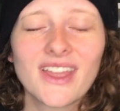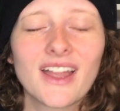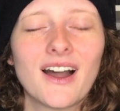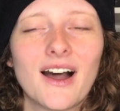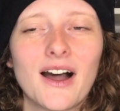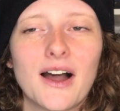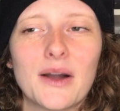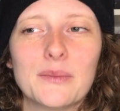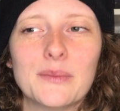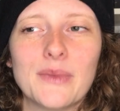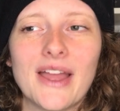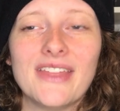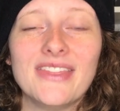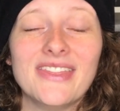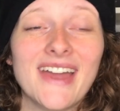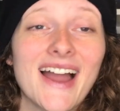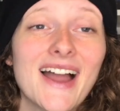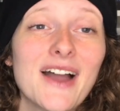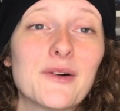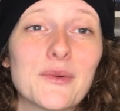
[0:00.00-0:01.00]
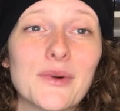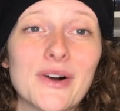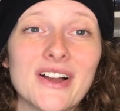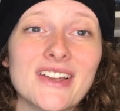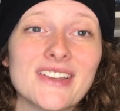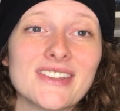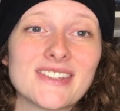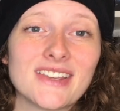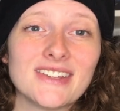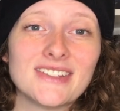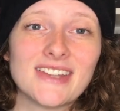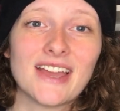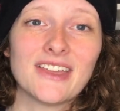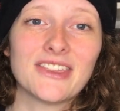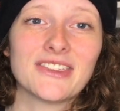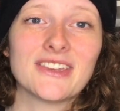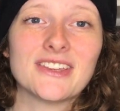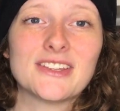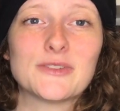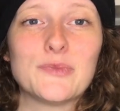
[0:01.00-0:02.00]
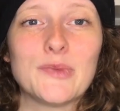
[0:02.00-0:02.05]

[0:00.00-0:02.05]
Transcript: Um, and that was Deathless